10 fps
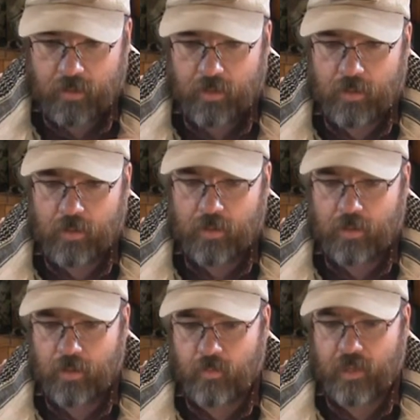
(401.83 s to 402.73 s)
And
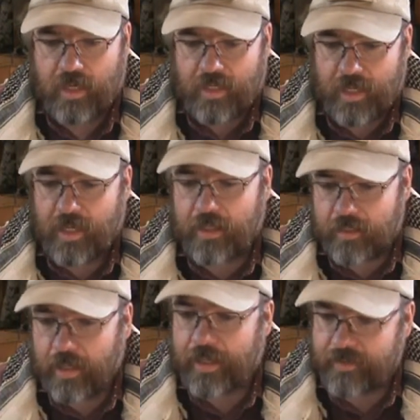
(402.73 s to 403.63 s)
when it did,
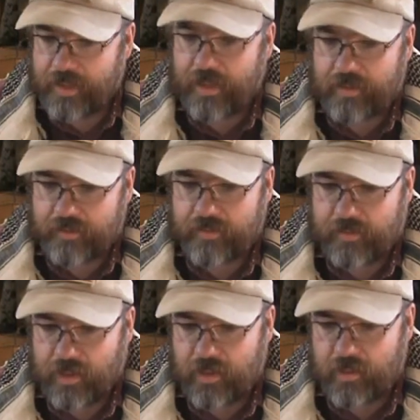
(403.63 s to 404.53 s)
like I said, it
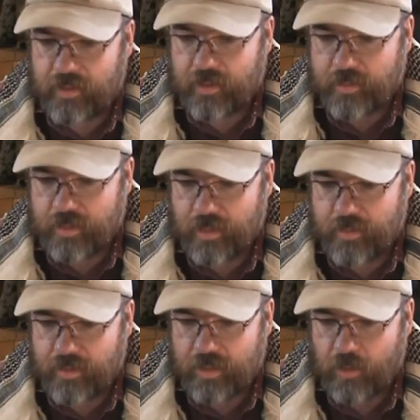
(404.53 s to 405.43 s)
scared the bejeebus out of
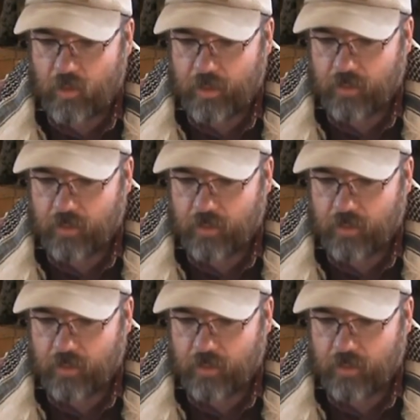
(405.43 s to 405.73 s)
me. I was like, holy